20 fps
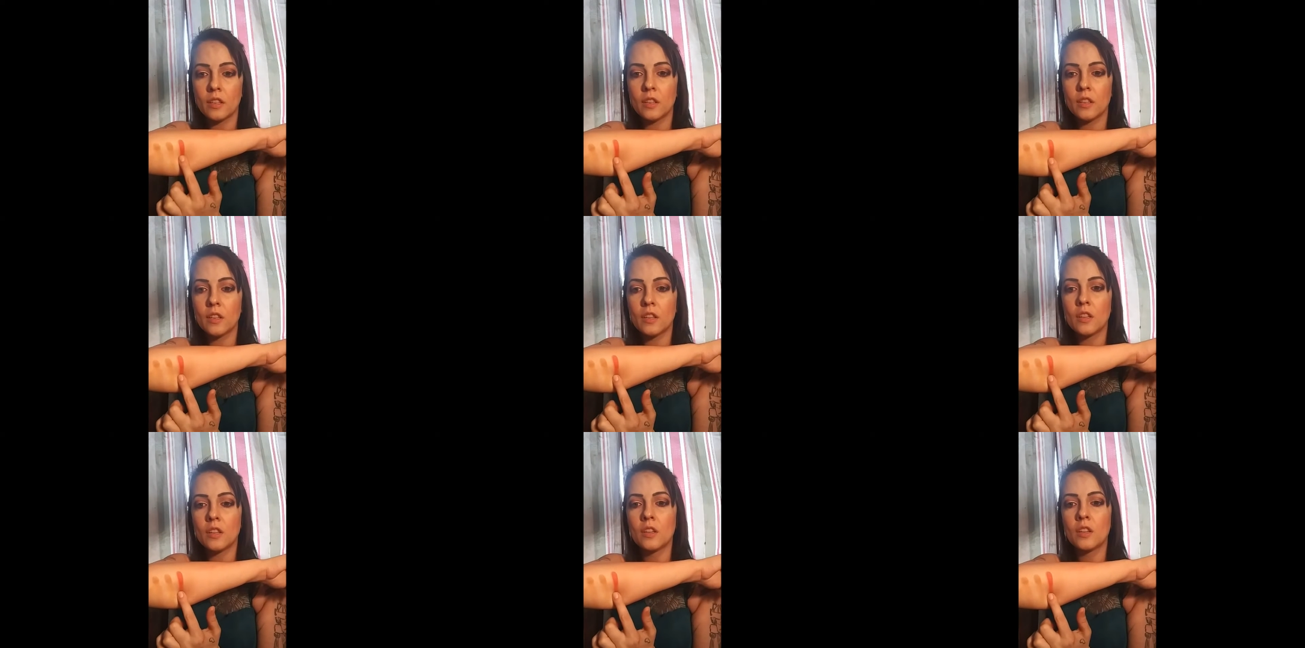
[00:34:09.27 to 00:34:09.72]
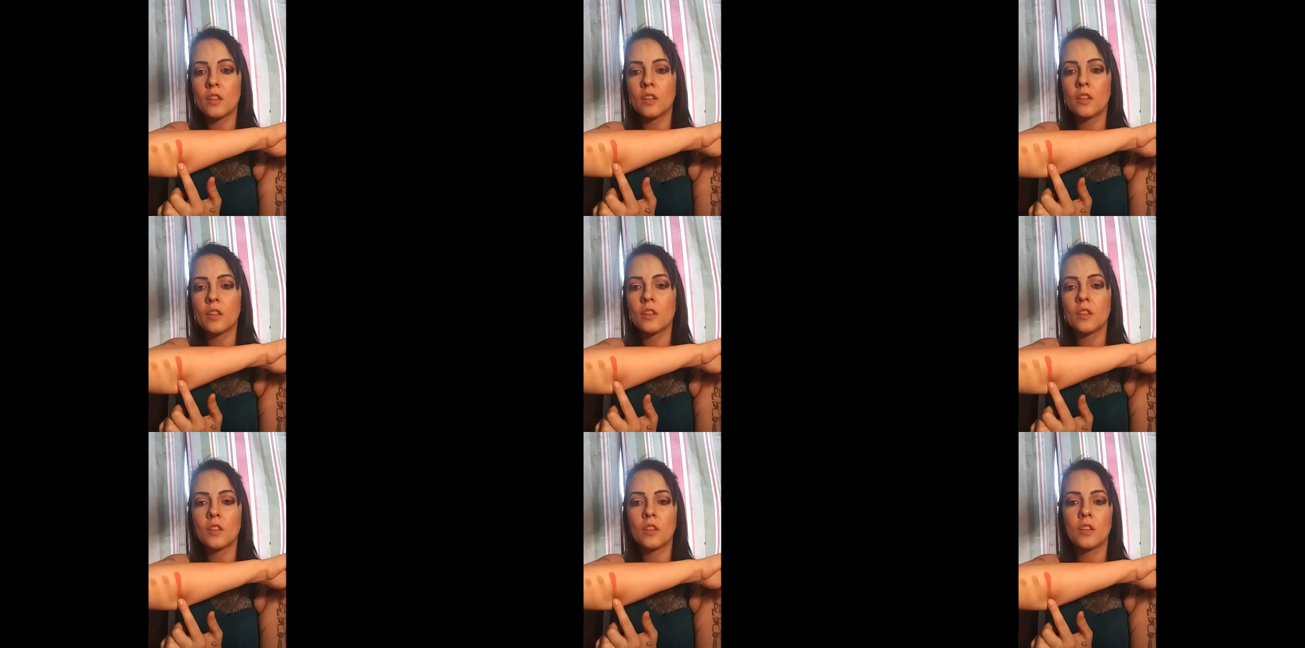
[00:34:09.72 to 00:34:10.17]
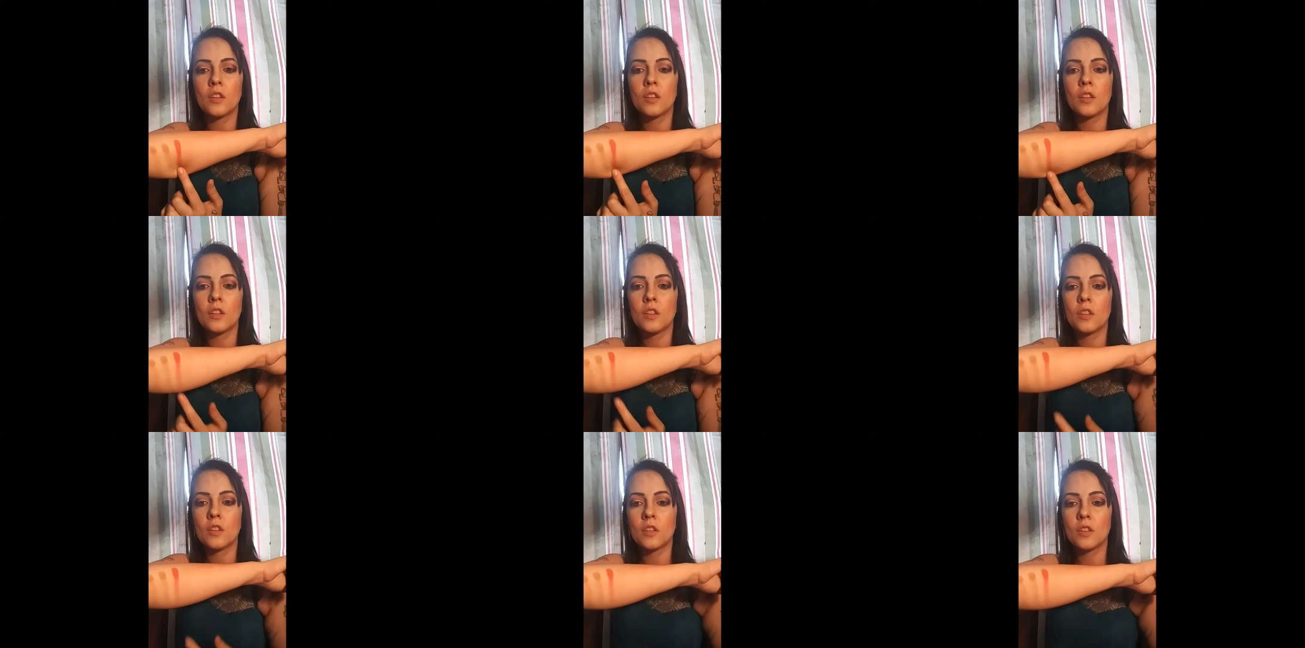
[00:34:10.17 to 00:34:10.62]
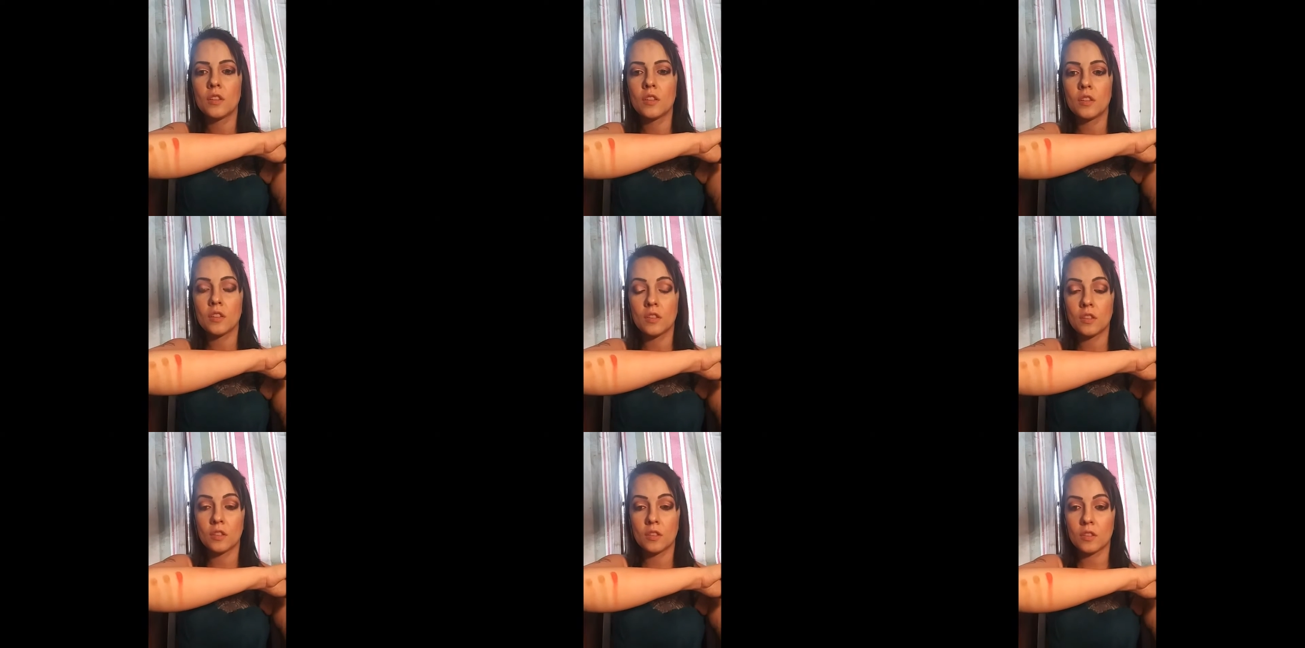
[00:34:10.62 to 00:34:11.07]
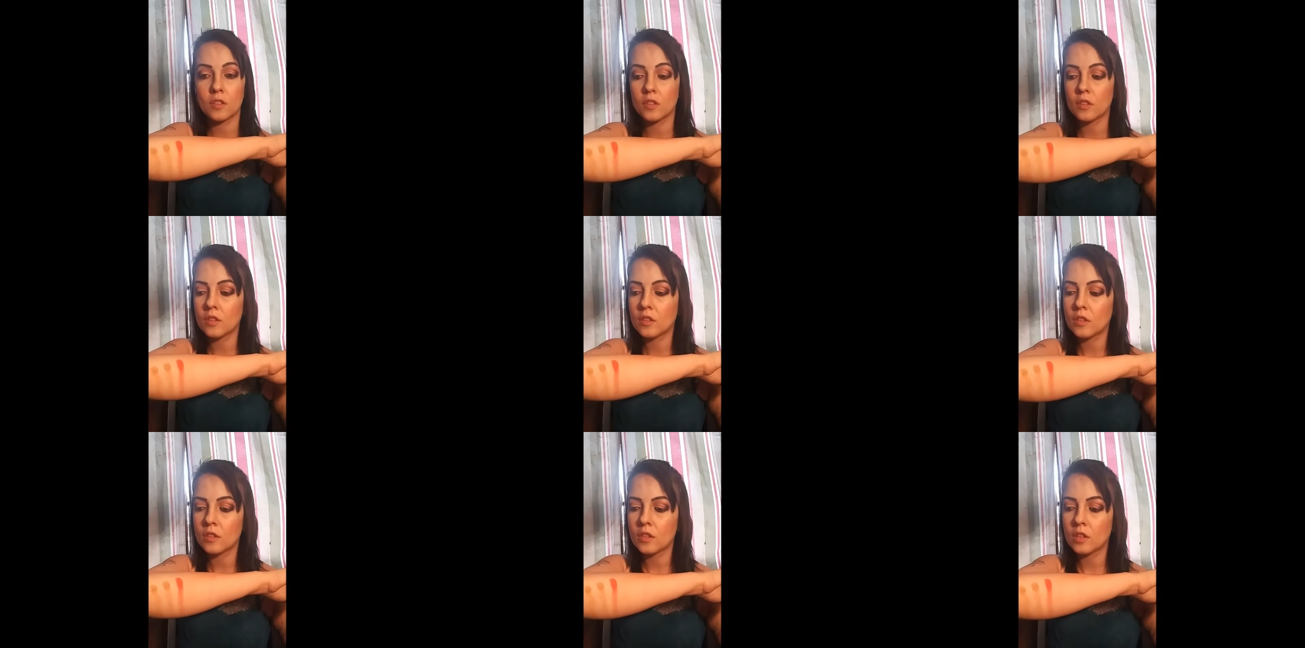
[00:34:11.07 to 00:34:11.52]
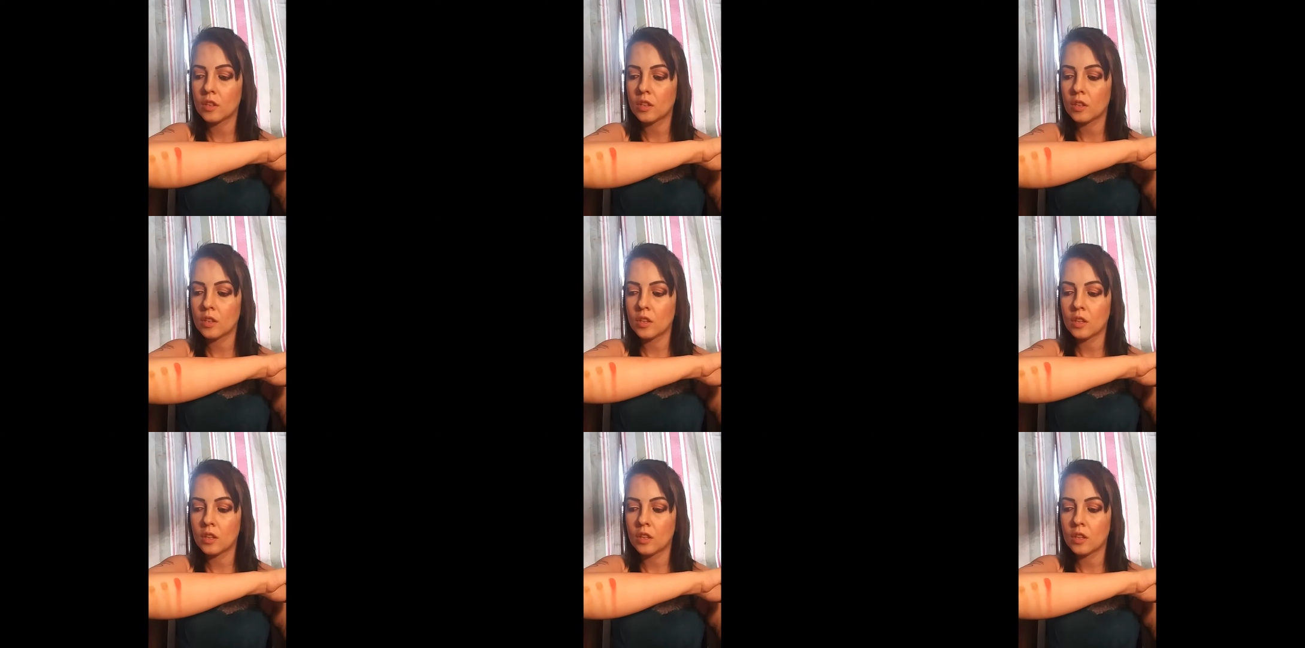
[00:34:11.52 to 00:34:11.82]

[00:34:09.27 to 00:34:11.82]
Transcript: Nobody speaks.